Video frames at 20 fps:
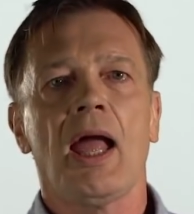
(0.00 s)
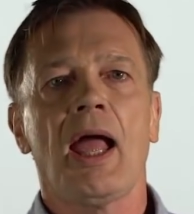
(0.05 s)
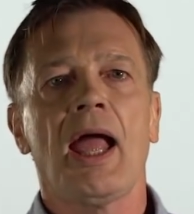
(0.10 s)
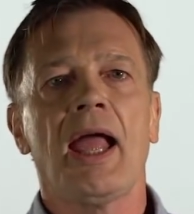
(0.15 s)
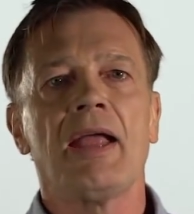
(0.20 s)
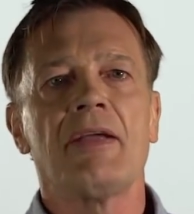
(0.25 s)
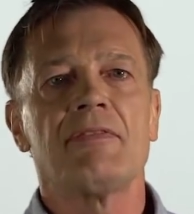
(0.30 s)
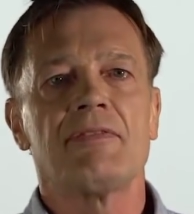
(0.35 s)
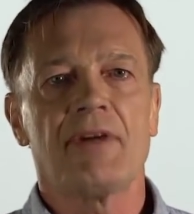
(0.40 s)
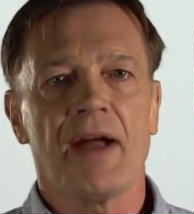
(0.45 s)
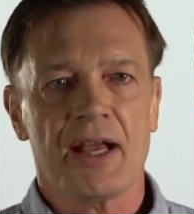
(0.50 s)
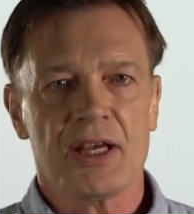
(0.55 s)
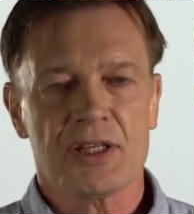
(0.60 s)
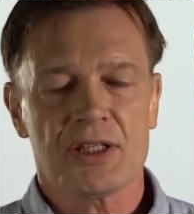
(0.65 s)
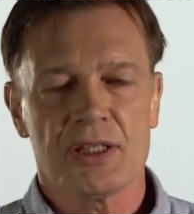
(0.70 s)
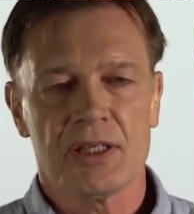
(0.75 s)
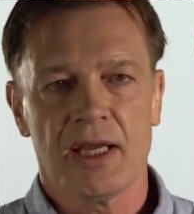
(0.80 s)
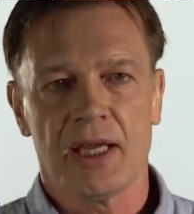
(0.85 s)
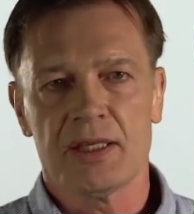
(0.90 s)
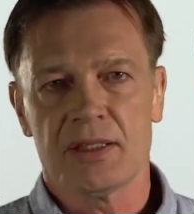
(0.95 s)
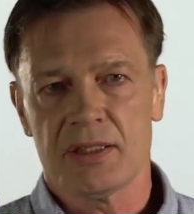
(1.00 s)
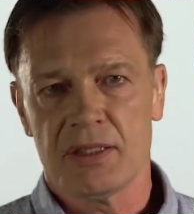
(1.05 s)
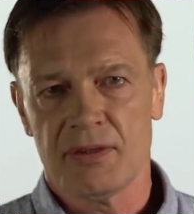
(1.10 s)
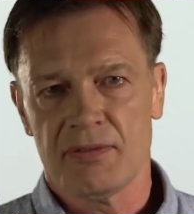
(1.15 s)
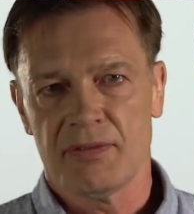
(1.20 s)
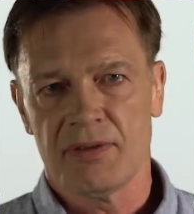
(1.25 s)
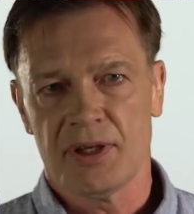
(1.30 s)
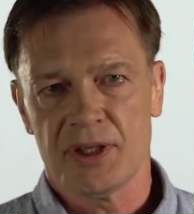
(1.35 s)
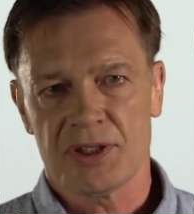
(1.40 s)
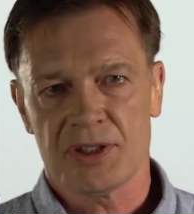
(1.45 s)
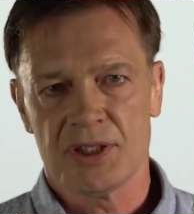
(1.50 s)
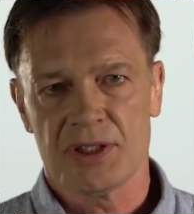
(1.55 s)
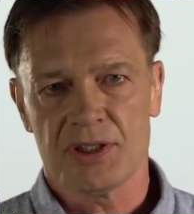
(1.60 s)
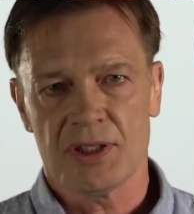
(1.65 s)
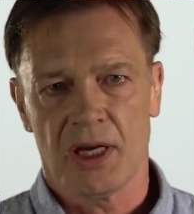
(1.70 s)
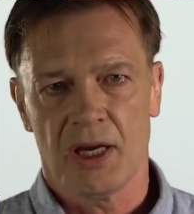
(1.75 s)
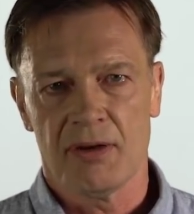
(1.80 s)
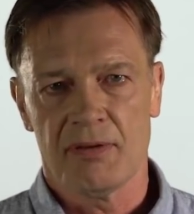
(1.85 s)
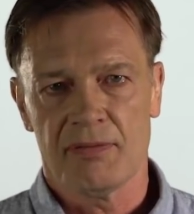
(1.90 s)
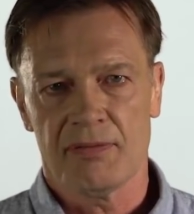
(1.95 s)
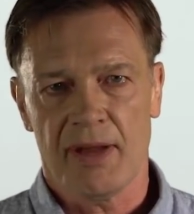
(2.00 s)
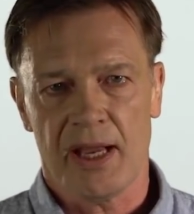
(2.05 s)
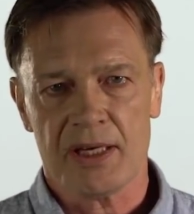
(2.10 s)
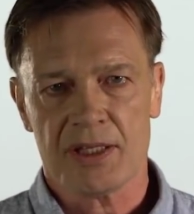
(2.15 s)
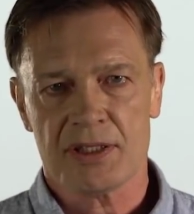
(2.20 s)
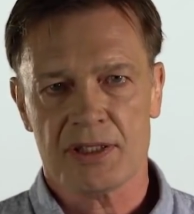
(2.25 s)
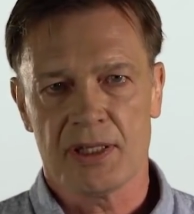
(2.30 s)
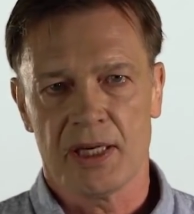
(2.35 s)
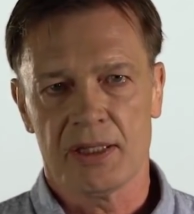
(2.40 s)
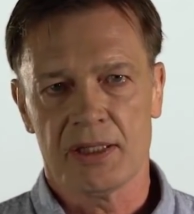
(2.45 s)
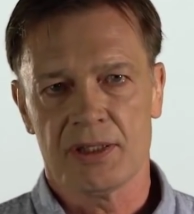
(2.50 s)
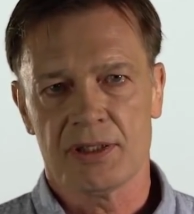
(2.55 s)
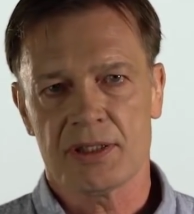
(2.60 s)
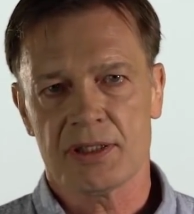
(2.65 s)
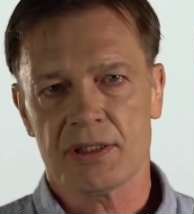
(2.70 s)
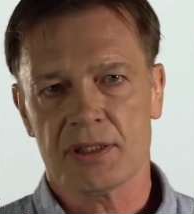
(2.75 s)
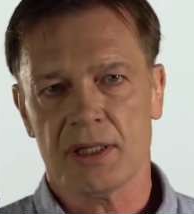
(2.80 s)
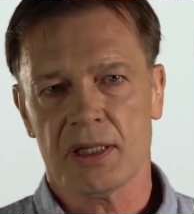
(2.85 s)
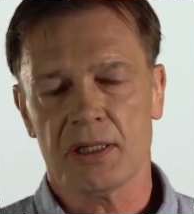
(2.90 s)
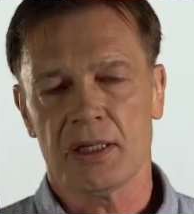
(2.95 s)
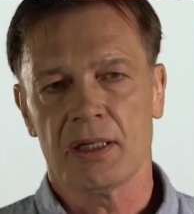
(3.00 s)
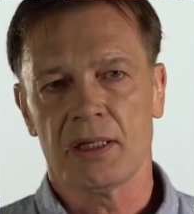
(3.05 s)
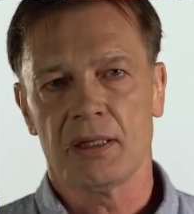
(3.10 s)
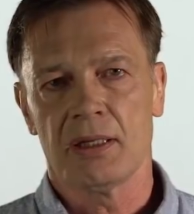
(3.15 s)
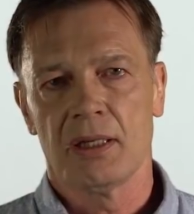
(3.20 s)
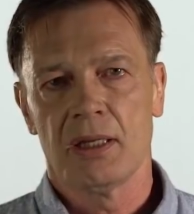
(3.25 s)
a vaccinated versus unvaccinated study,